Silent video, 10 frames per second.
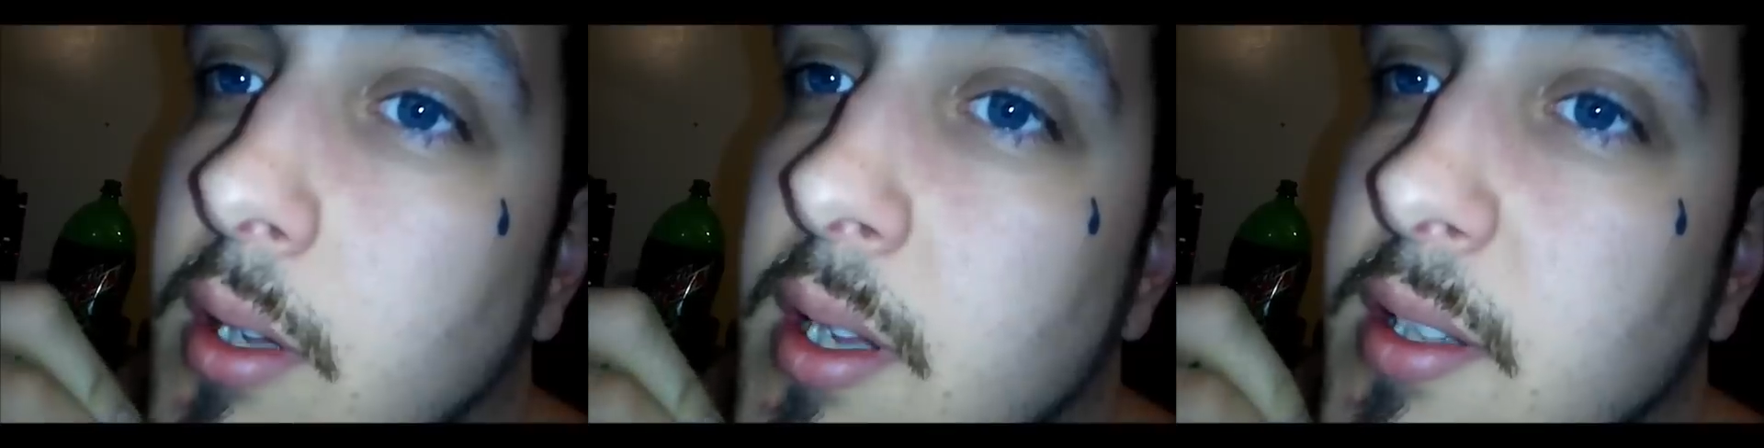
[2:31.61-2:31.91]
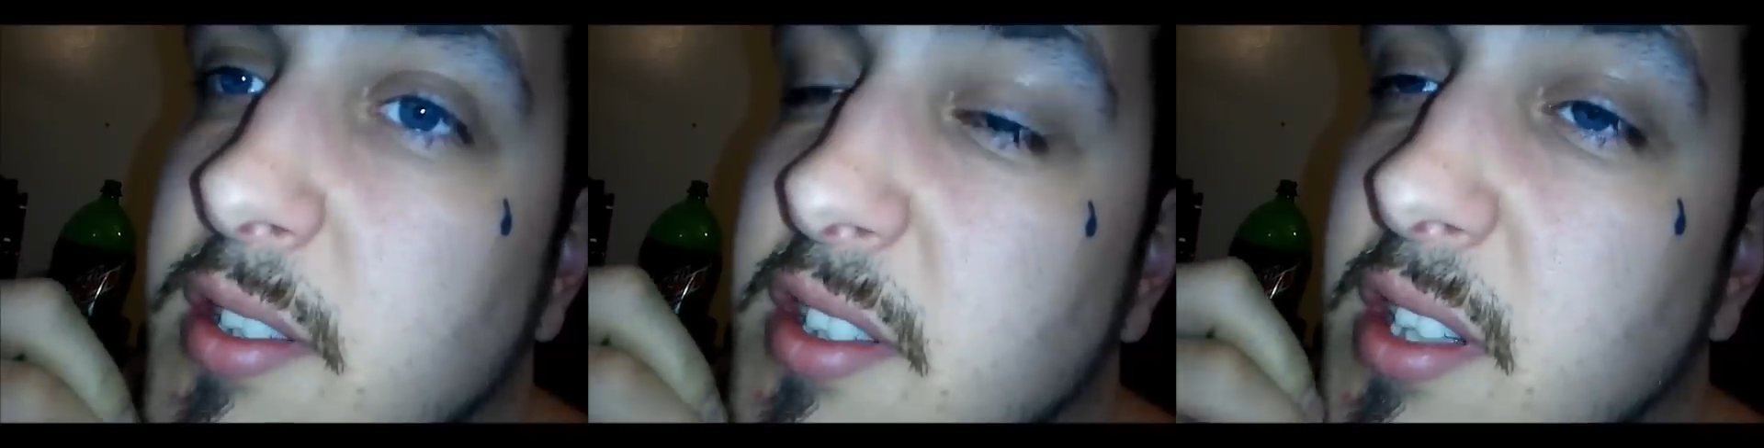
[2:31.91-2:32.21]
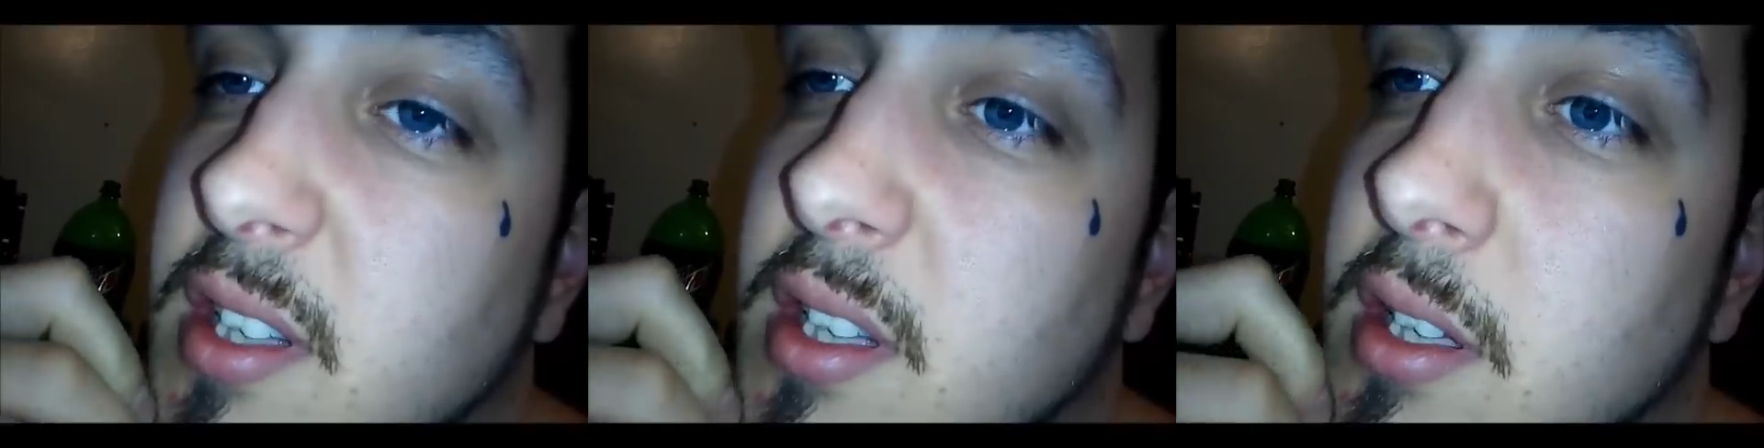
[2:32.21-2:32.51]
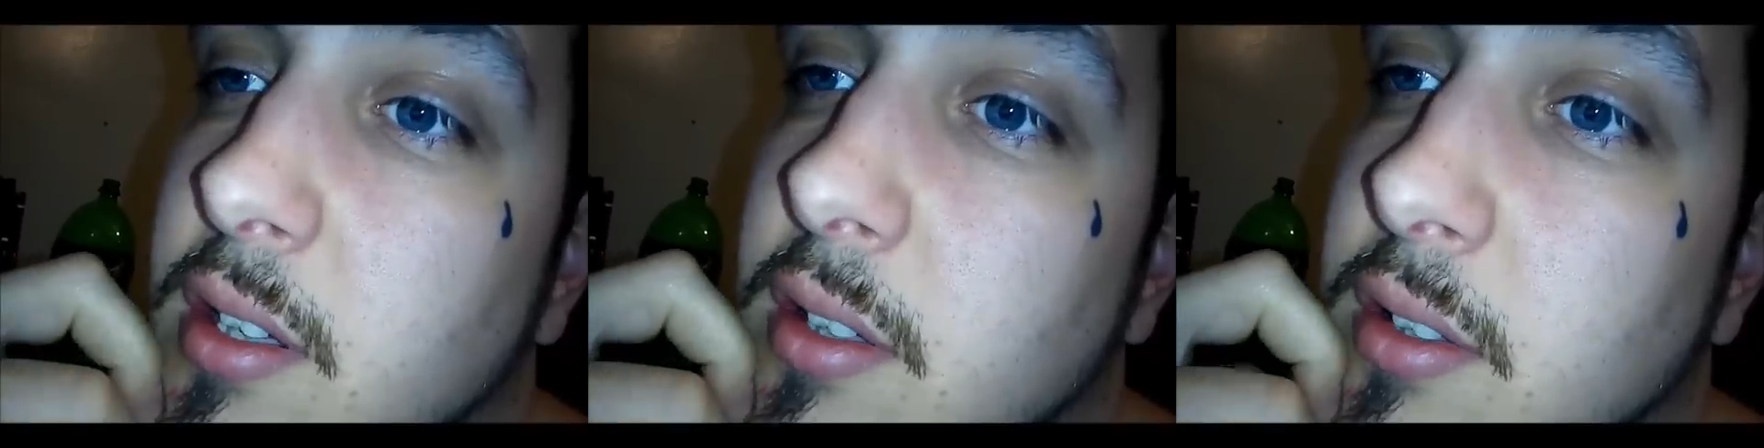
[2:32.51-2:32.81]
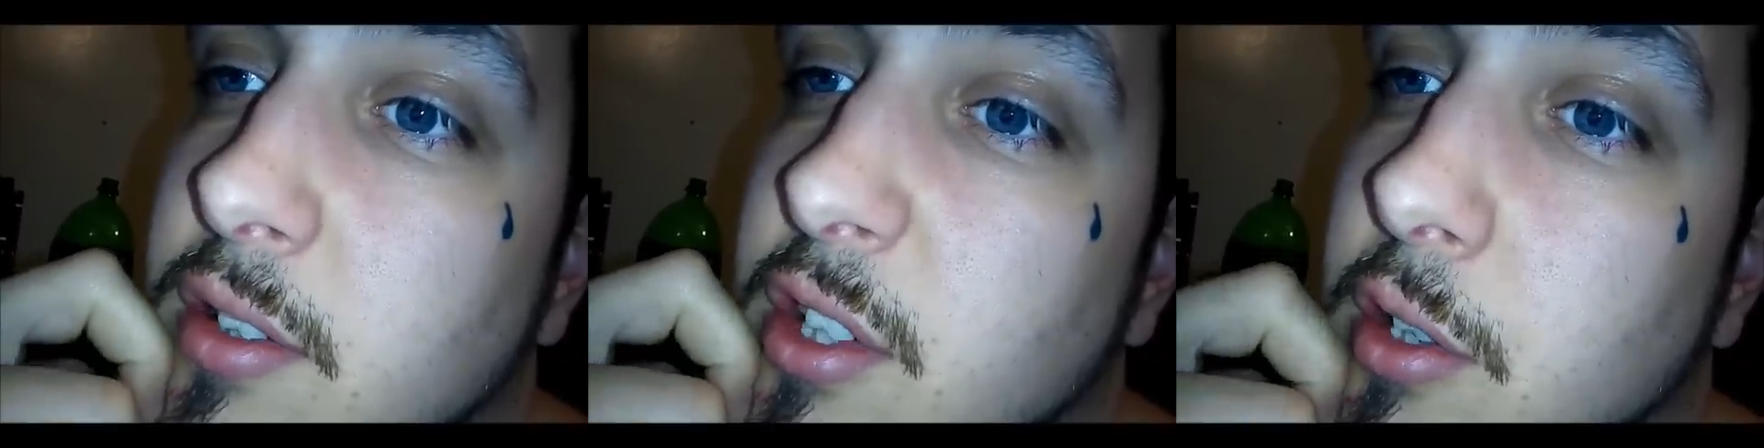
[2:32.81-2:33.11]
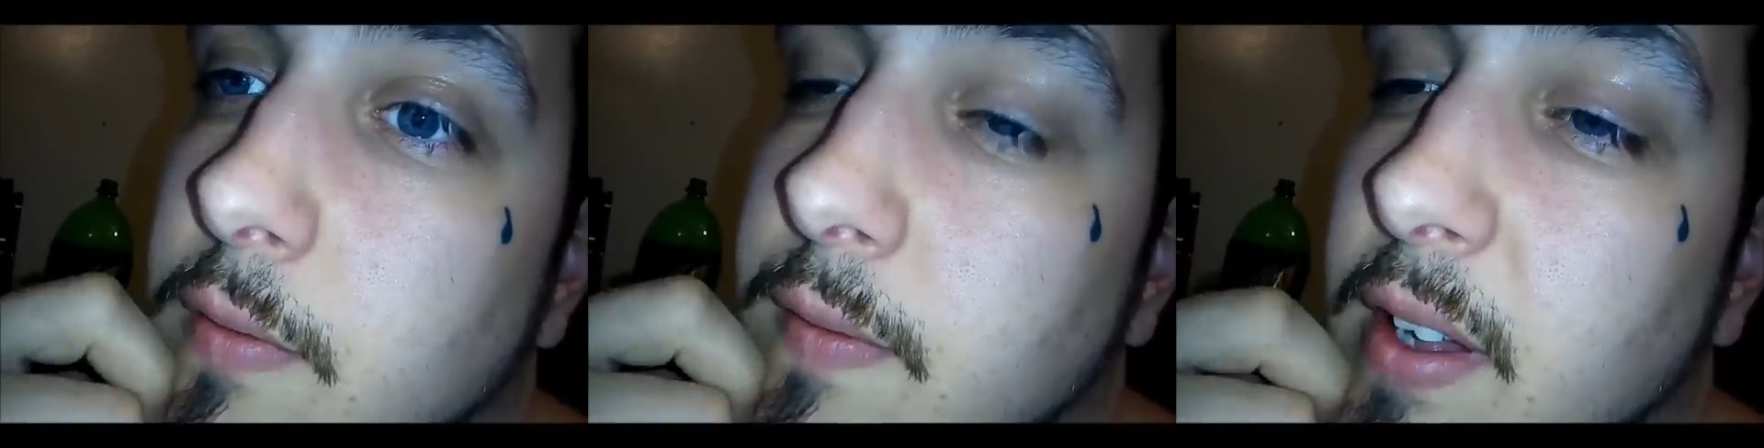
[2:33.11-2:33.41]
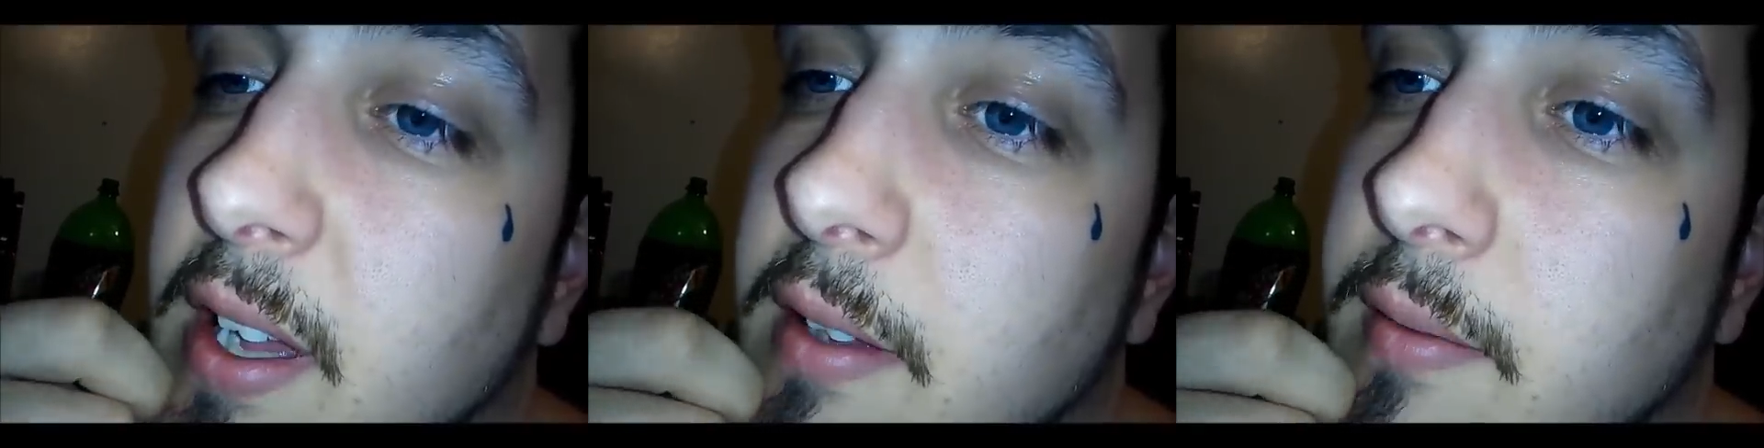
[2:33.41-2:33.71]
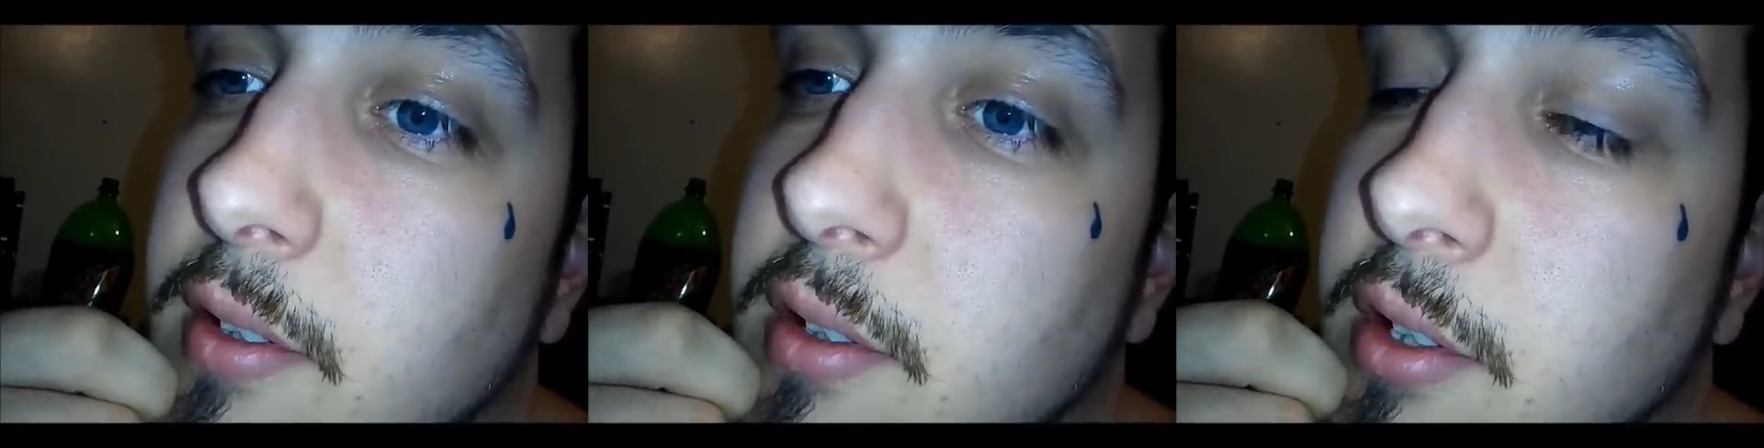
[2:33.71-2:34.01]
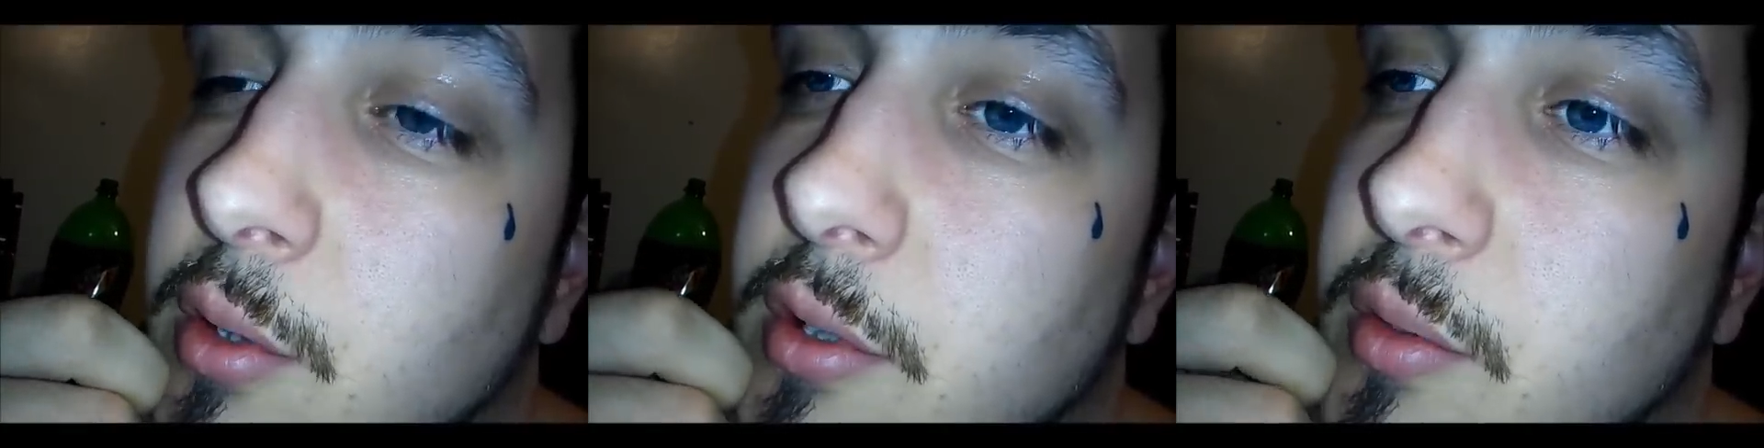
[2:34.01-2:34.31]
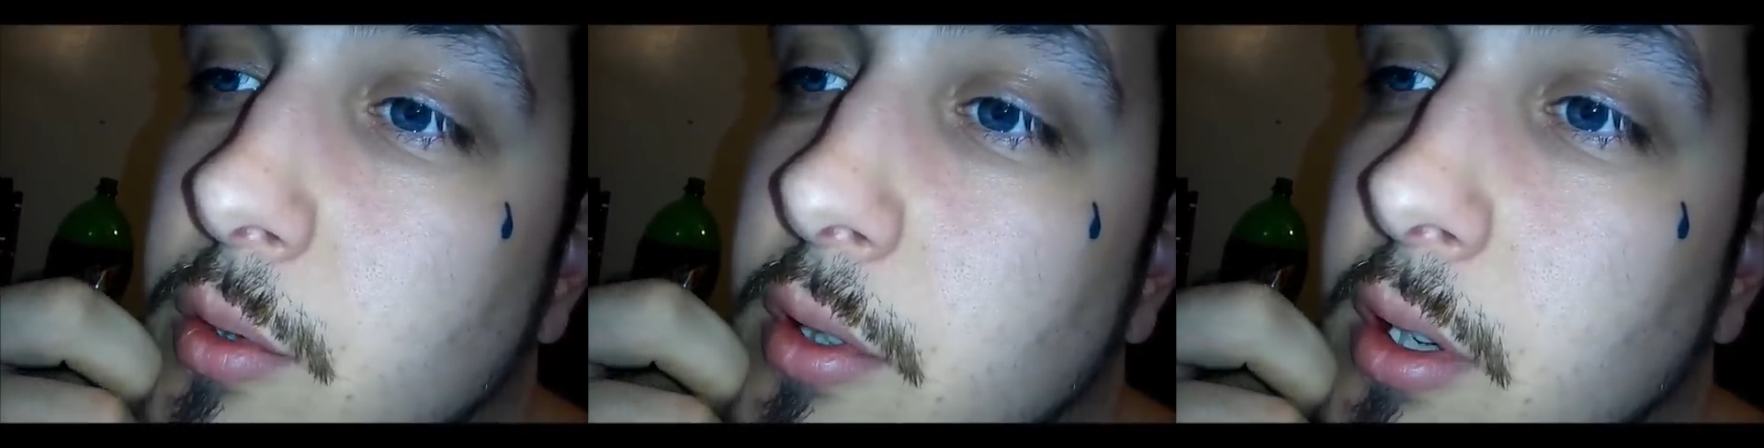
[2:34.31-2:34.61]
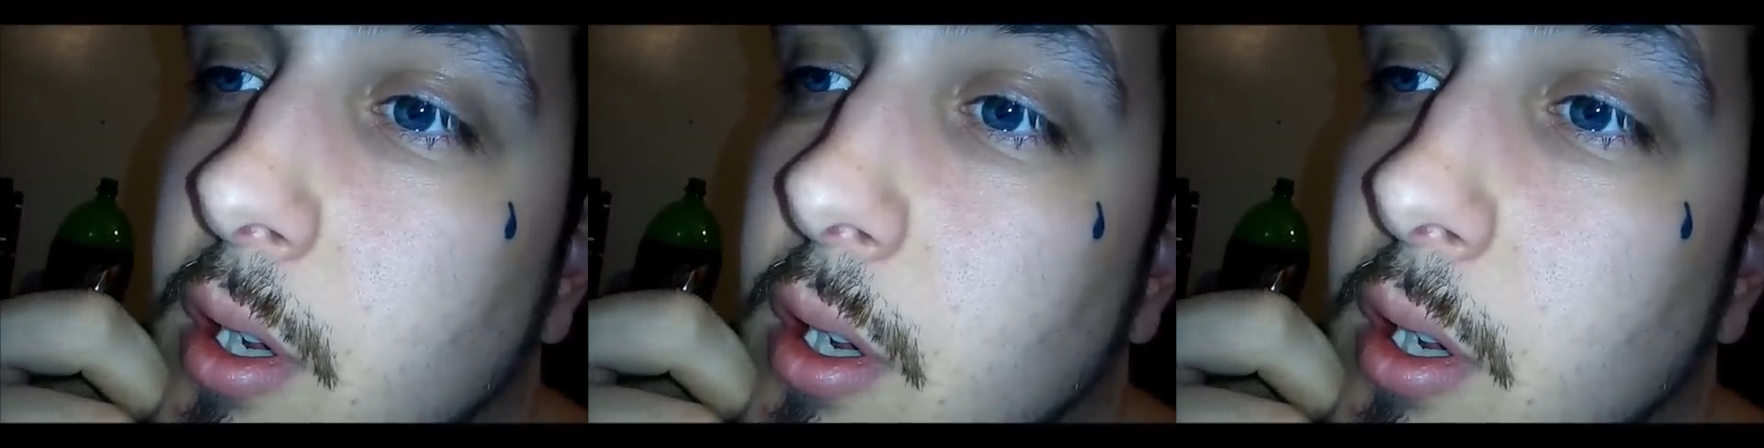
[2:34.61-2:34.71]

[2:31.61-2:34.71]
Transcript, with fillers: E C zero five is the newest one.